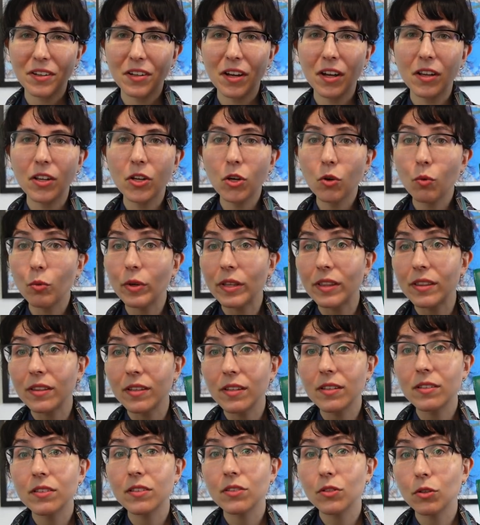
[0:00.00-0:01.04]
color with
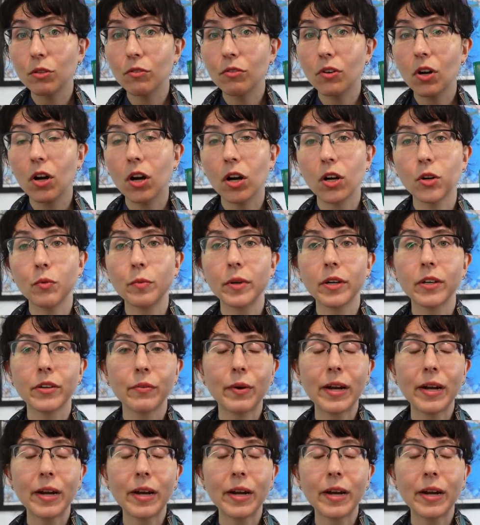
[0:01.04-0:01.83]
this silver hardware.